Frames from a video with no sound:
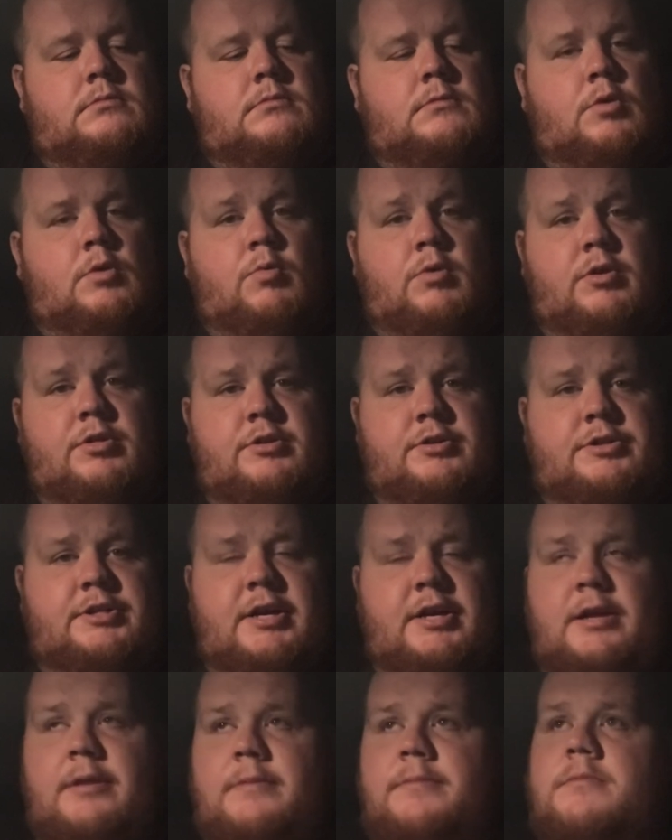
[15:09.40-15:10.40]
1 through
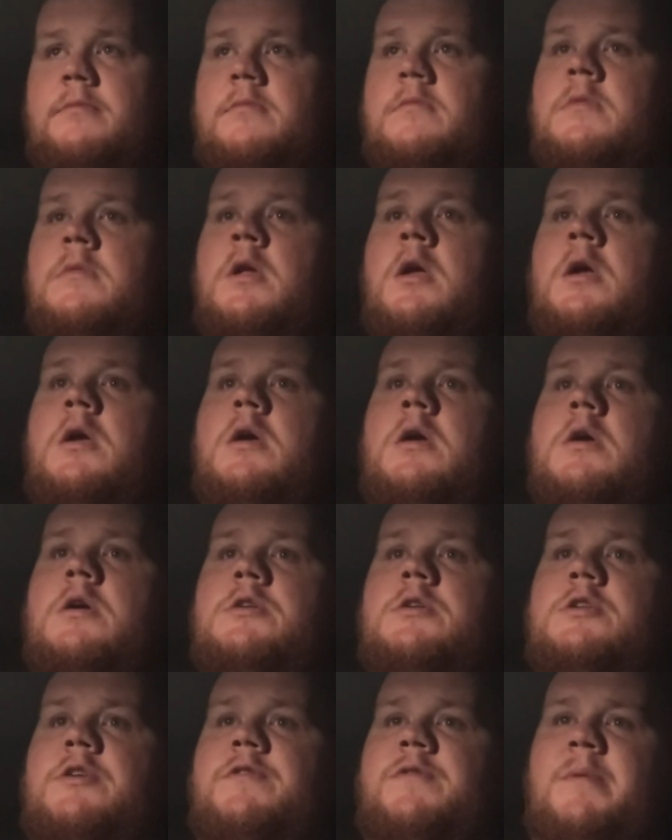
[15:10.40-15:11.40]
10,
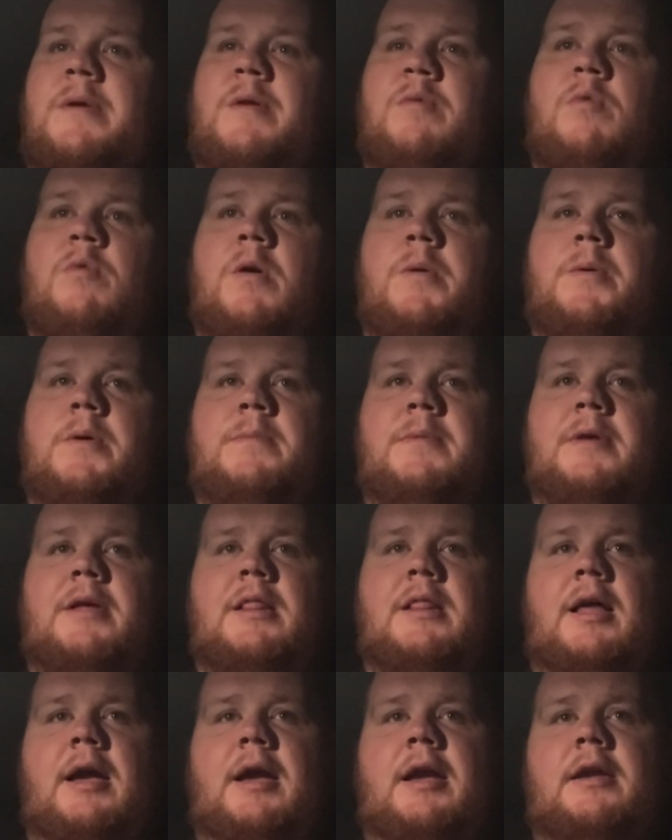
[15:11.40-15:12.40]
so for me, 1 would be
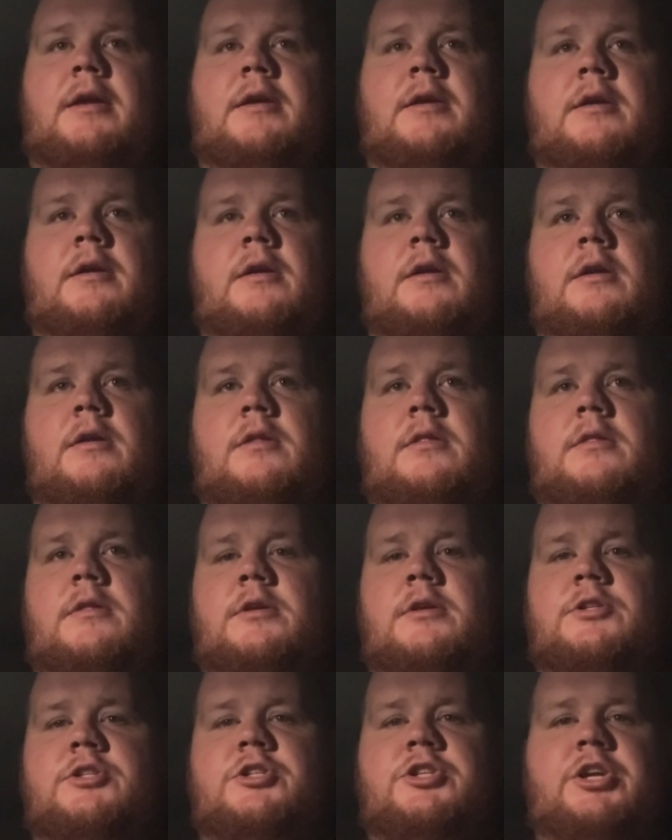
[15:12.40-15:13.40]
like
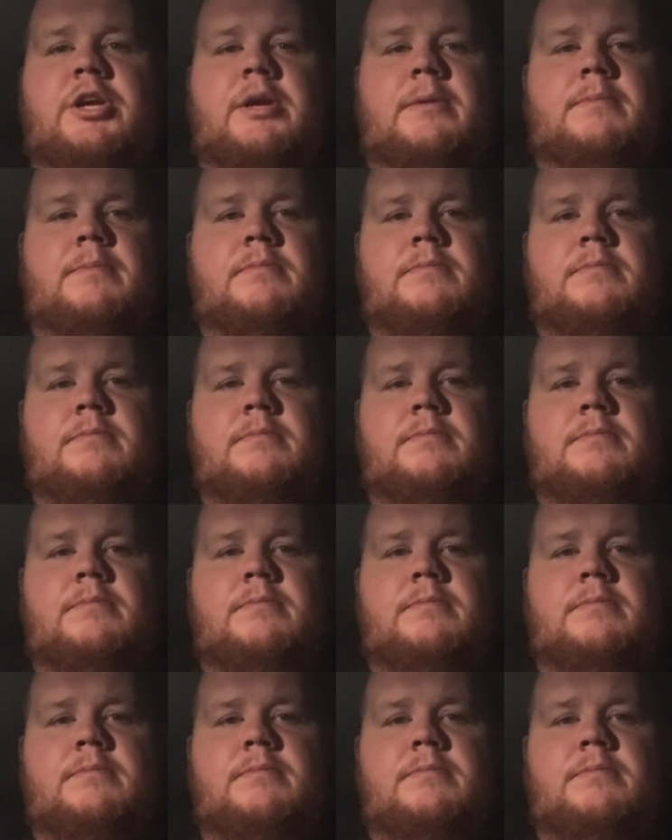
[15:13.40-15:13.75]
the cheap,